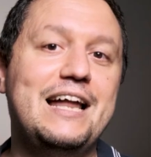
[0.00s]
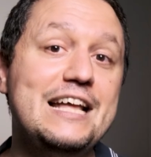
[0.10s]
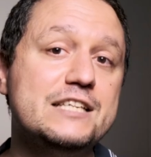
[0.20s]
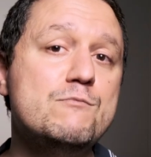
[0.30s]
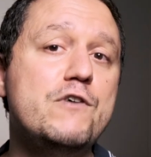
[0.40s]

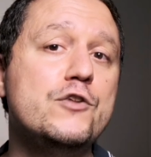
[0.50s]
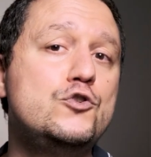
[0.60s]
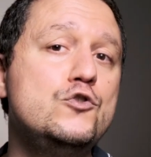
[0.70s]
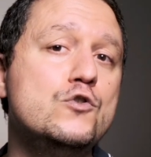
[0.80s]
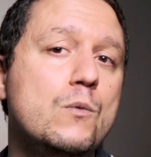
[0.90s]
Let's move on
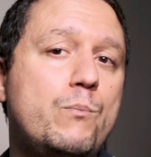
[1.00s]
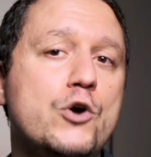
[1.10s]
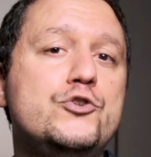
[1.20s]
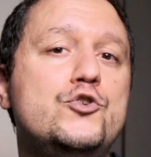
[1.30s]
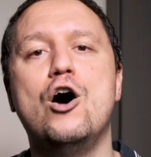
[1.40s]
to
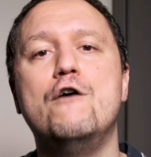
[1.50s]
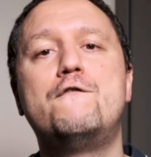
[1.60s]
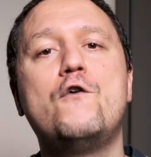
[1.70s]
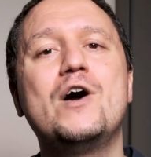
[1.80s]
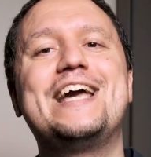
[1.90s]
point two, a
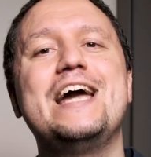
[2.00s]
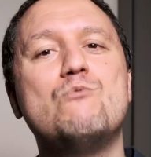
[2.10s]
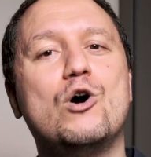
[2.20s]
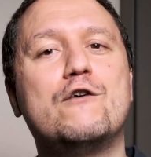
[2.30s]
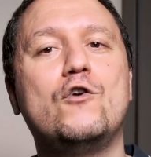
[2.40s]
4K
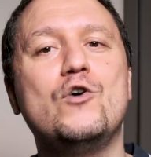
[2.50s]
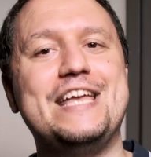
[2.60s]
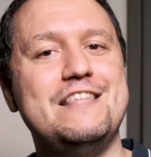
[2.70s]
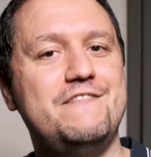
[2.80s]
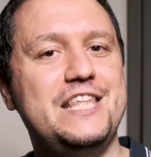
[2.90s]
workflow
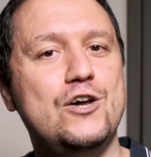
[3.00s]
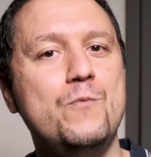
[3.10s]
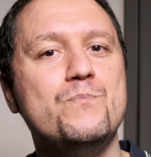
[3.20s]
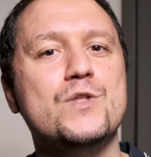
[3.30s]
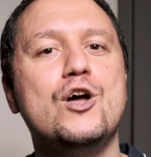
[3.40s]
in
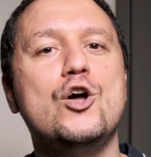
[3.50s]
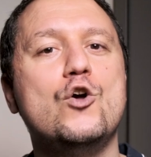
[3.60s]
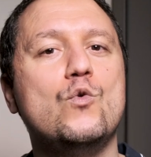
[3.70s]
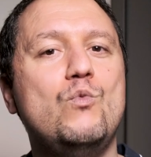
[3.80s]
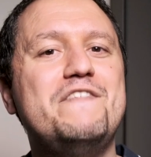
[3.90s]
video
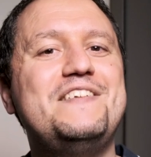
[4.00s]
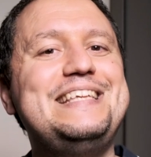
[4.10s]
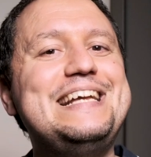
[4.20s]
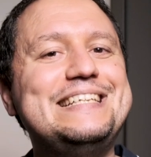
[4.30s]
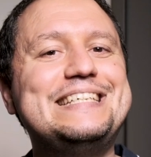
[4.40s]
with
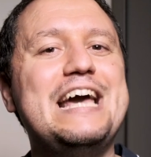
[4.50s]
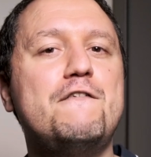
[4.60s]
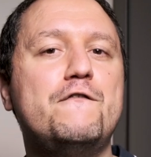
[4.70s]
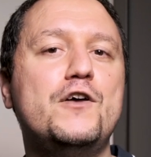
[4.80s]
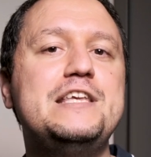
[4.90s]
6K
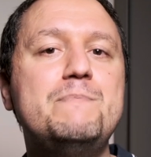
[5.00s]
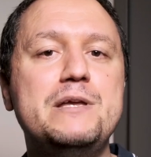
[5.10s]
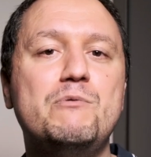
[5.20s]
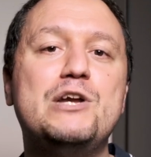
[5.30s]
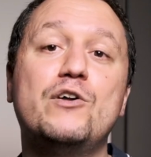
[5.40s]

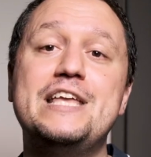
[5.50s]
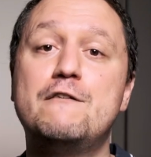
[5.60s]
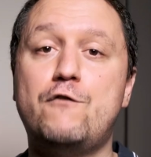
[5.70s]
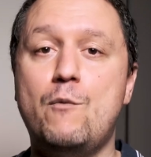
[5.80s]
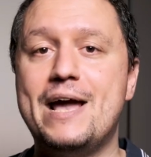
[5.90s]
30p recording
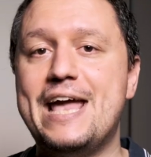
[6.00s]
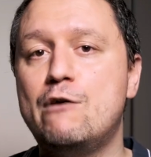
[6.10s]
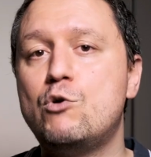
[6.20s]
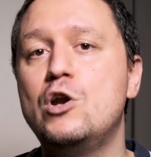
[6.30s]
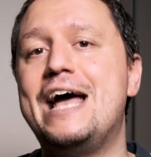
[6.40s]
for my
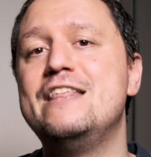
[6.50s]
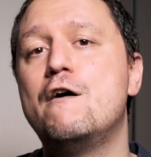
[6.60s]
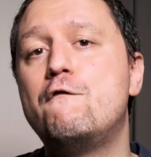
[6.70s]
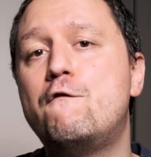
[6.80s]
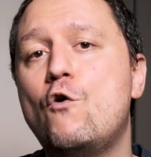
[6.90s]
A-roll
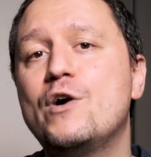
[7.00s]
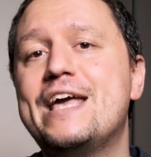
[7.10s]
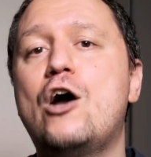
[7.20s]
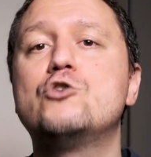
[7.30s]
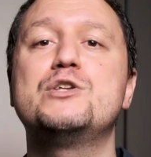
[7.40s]
and
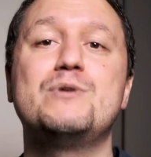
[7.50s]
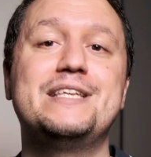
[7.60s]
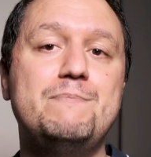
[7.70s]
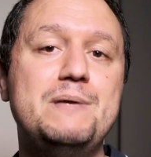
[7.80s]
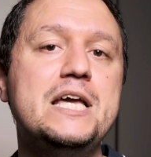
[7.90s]
4K
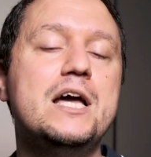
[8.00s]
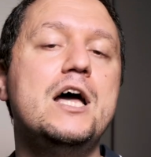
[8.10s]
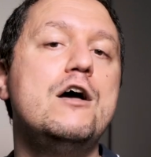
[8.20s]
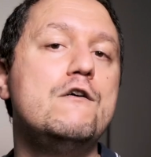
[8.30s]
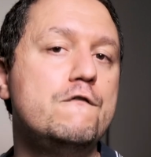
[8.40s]
120p
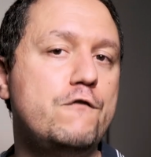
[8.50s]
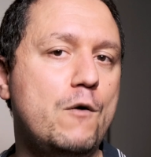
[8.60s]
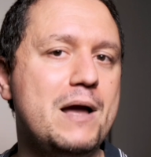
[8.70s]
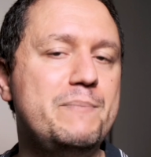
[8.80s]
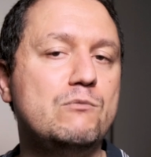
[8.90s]
for
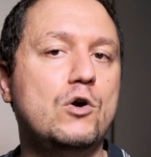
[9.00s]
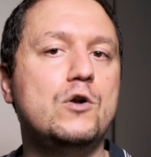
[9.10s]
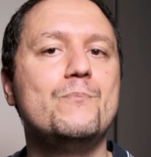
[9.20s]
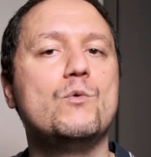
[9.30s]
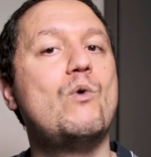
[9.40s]
my B-roll.
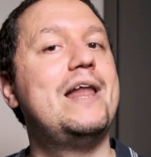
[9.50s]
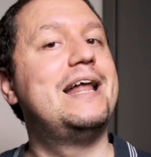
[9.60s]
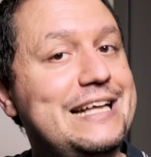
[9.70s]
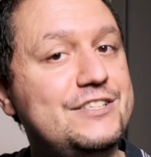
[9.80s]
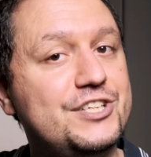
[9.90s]
Well,
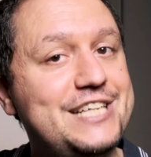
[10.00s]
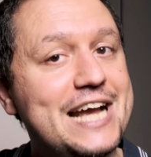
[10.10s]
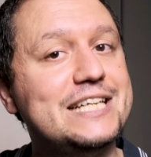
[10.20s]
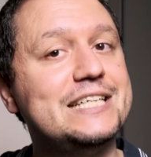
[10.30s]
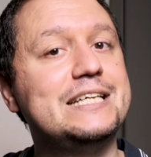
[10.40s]
that's a
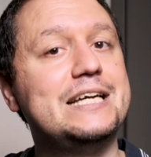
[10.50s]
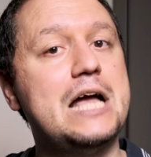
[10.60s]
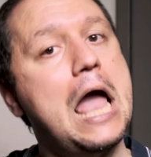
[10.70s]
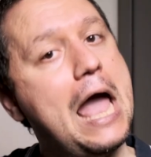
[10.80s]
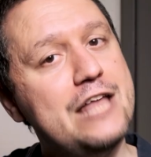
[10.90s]
check
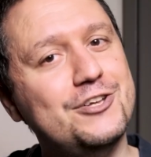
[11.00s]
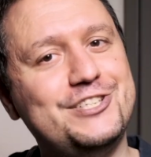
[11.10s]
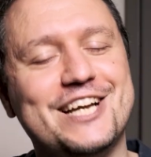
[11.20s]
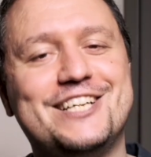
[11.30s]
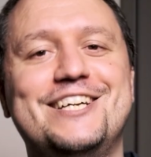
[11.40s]
and a
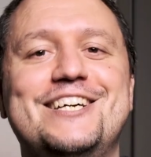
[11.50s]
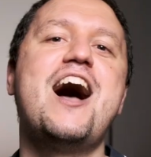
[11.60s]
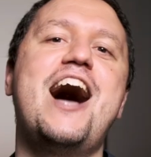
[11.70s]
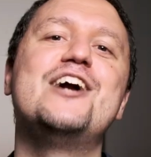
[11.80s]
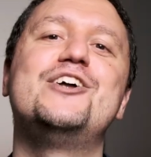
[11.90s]
check.
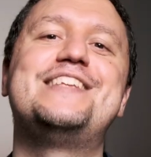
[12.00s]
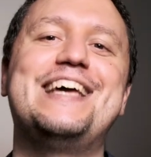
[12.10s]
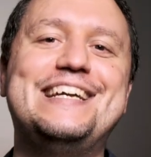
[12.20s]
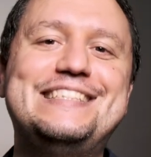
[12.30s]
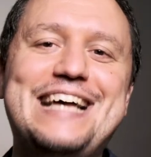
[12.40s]
I got
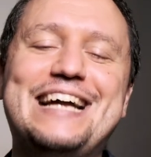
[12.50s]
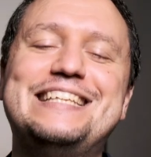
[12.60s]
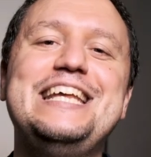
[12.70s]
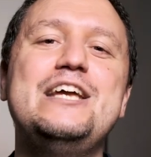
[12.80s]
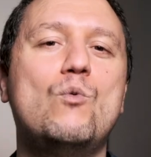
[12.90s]

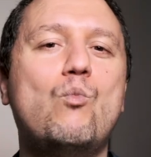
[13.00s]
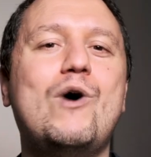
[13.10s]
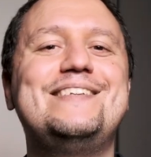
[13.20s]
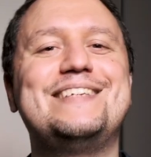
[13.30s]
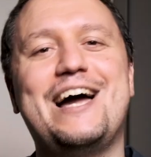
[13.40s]
exactly
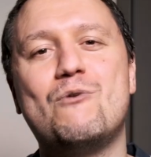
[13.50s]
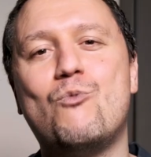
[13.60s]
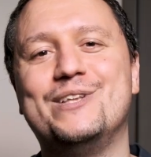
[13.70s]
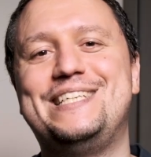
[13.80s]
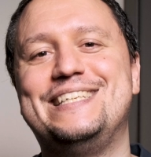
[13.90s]
what I
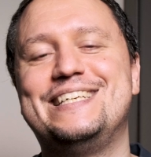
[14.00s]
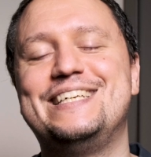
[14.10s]
wanted.